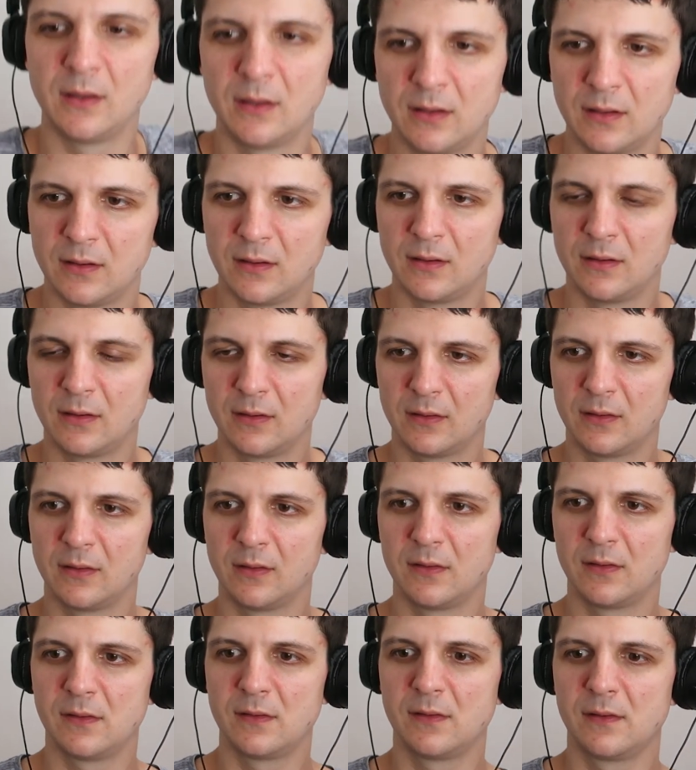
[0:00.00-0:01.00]

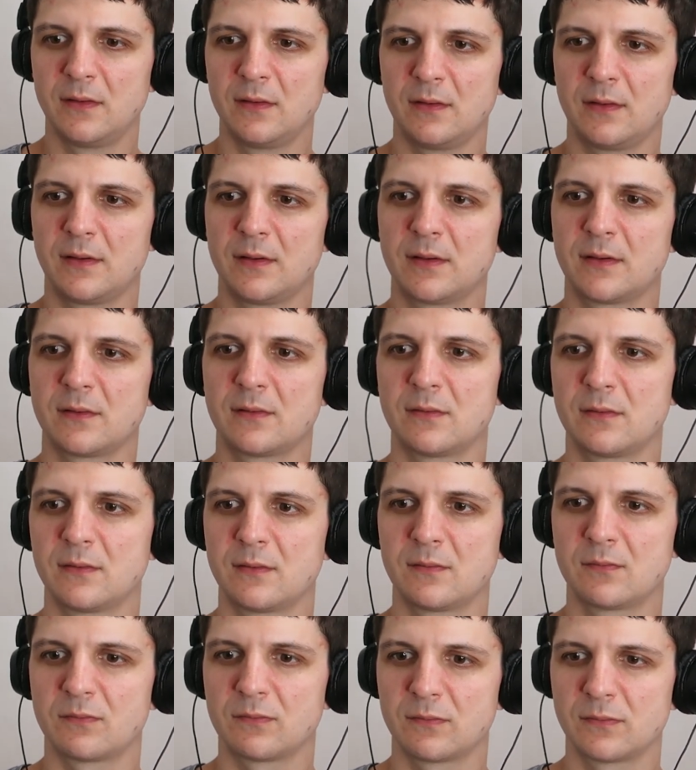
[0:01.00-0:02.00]

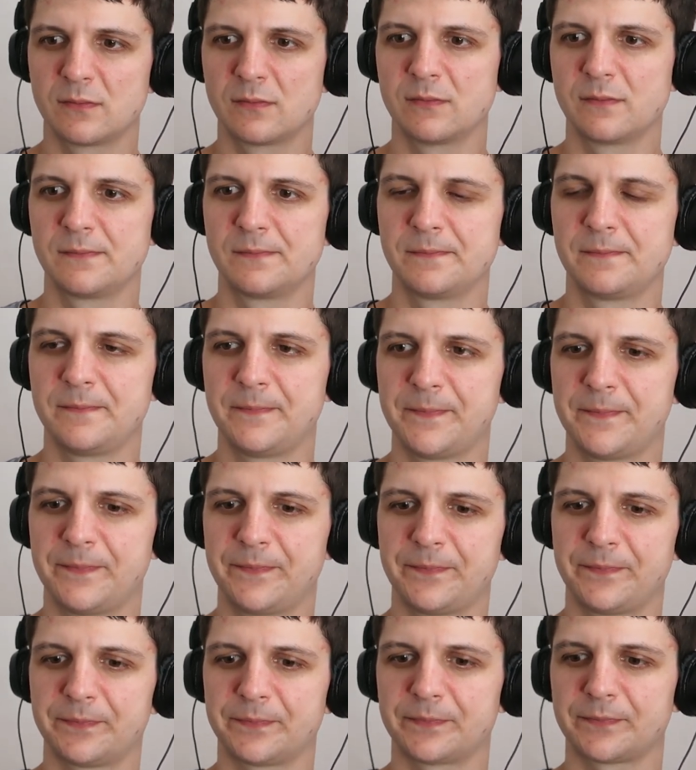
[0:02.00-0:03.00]

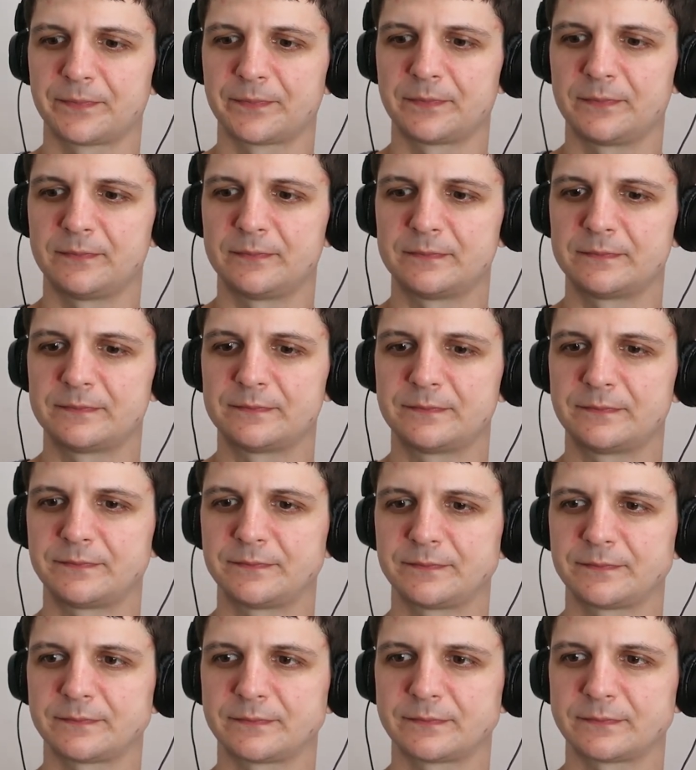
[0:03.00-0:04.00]

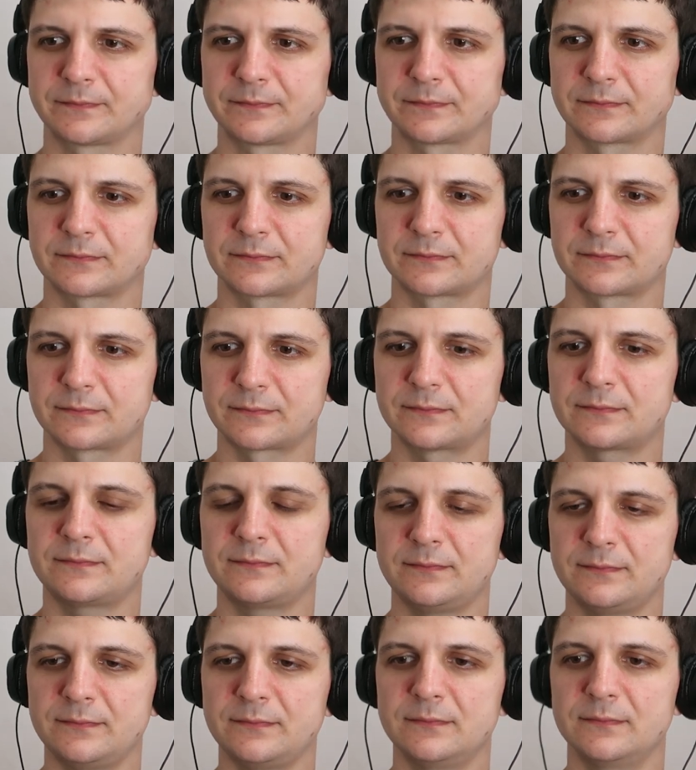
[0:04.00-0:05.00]

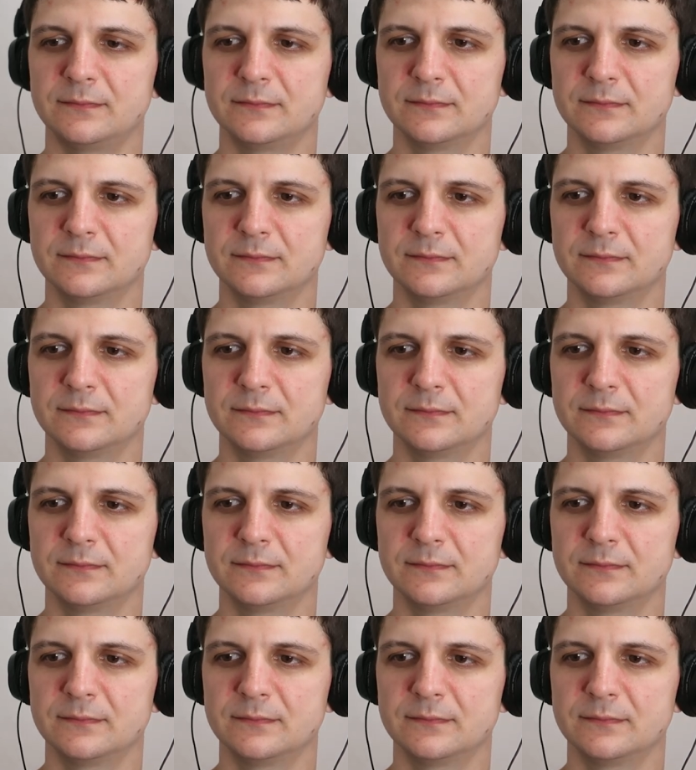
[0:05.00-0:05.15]
(no one is talking)